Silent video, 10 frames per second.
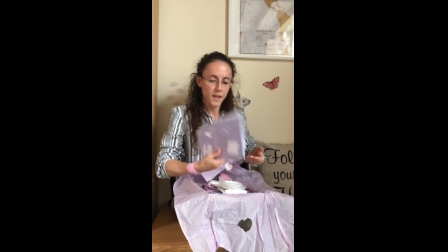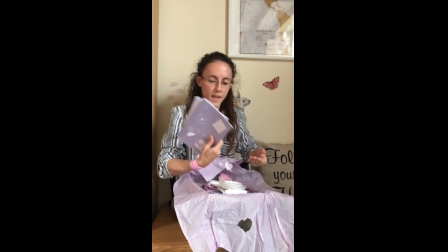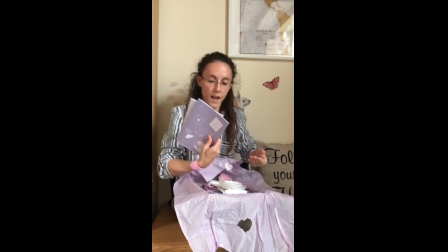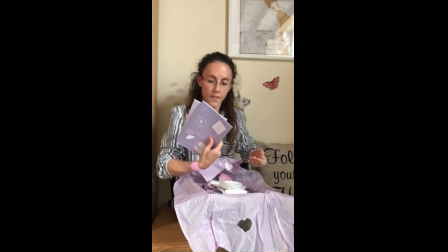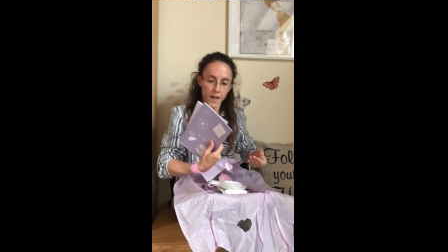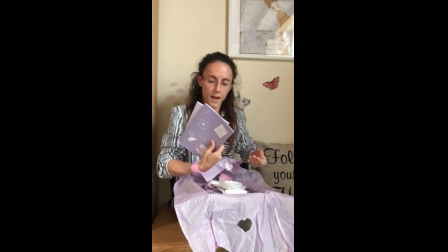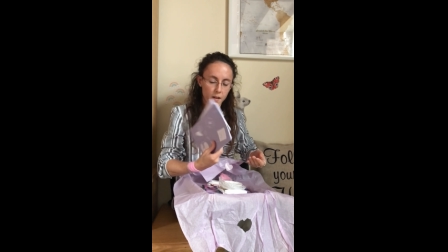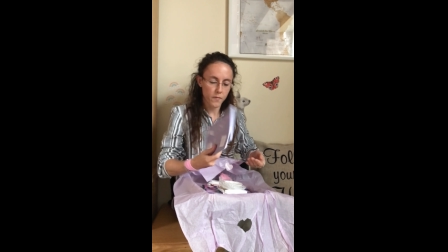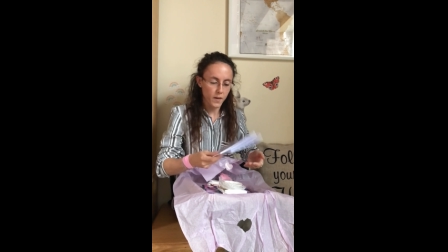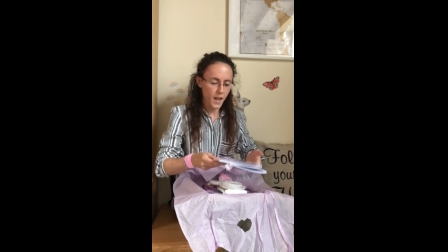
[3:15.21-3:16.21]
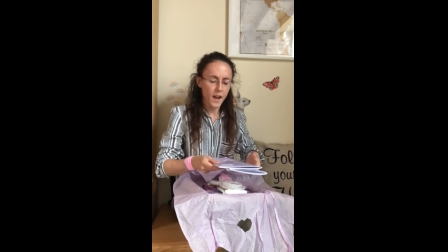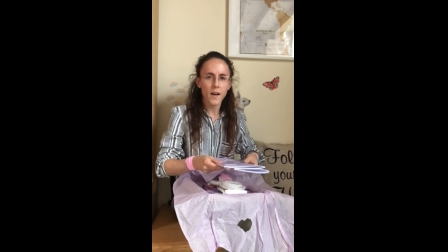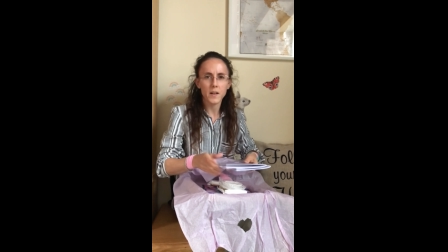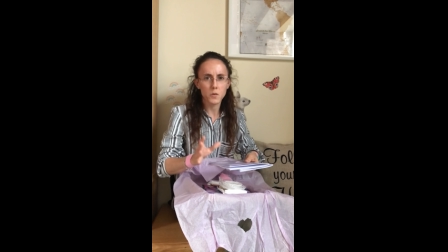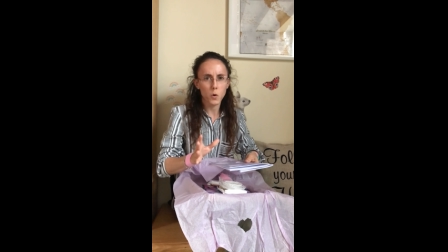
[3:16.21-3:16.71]
yeah they're lovely and
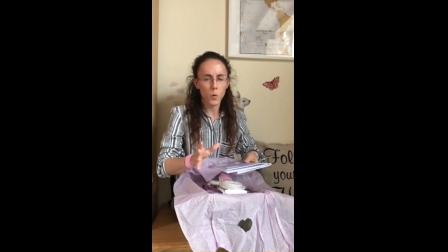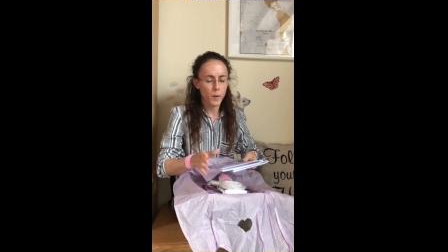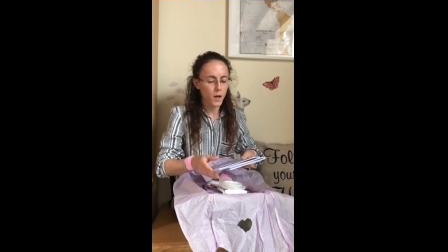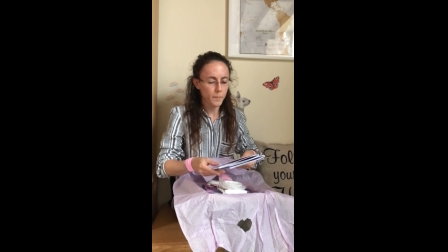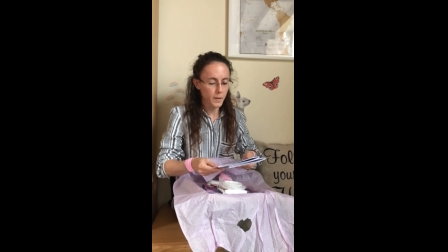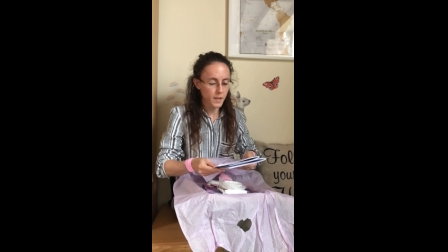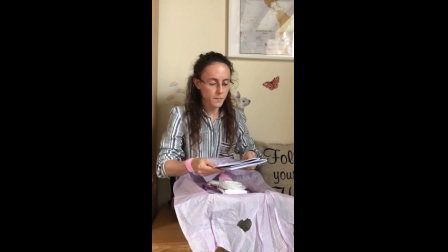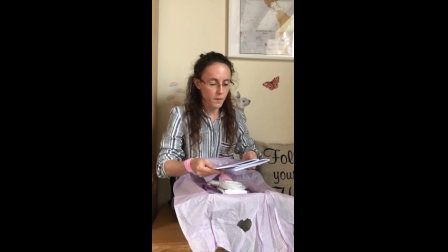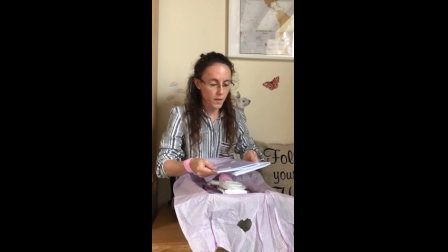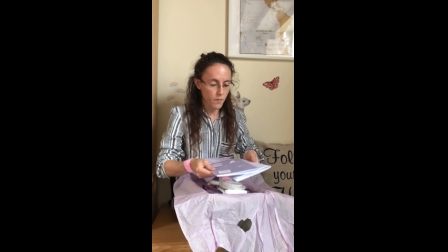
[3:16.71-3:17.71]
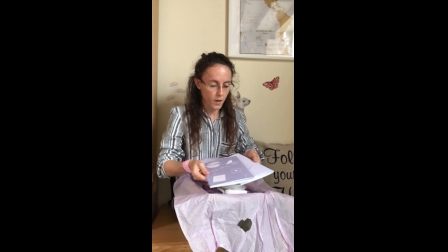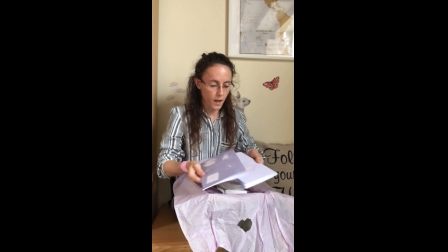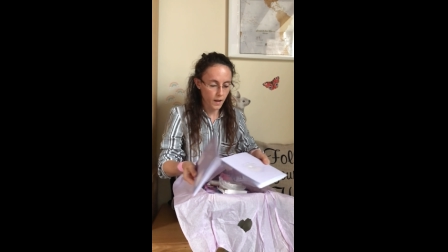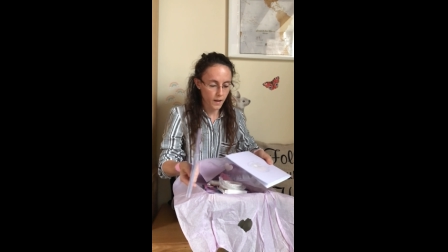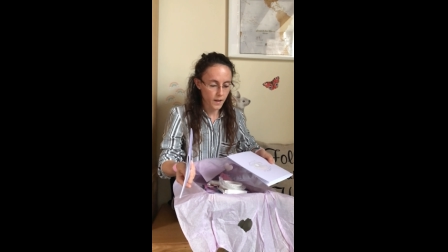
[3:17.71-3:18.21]
I adore purple it's my favourite
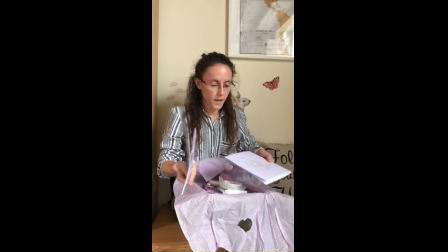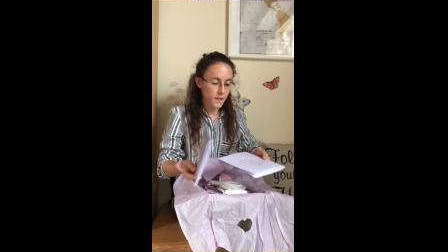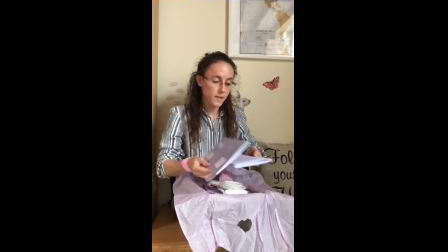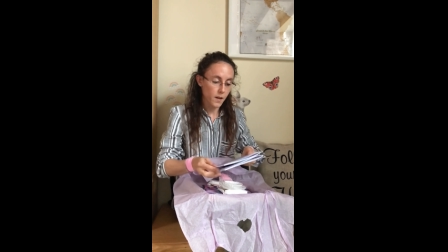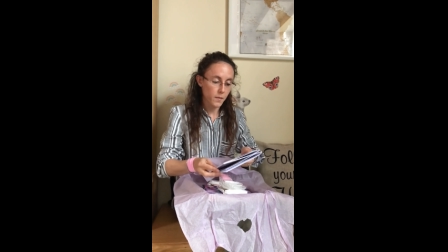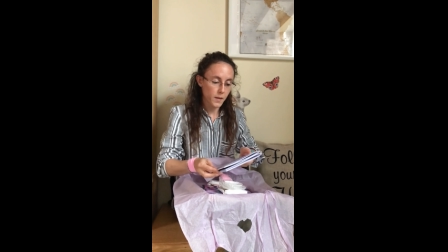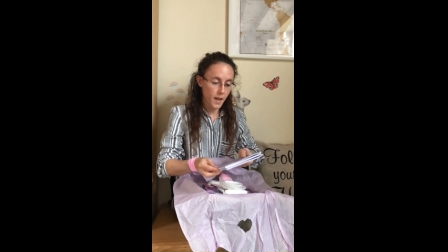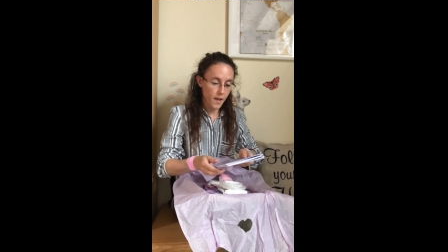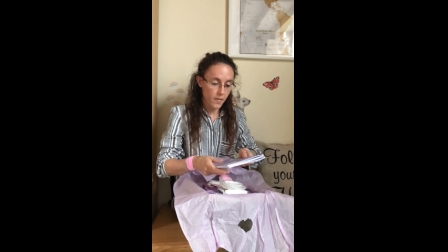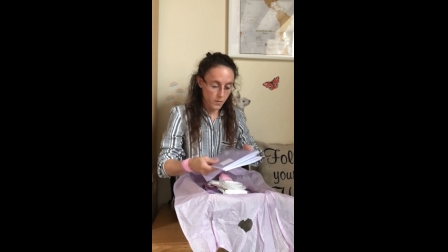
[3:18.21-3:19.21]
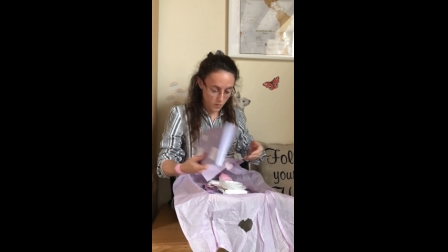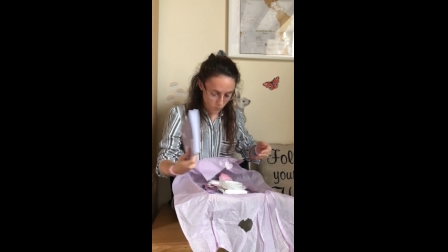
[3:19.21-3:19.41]
colour so yeah those are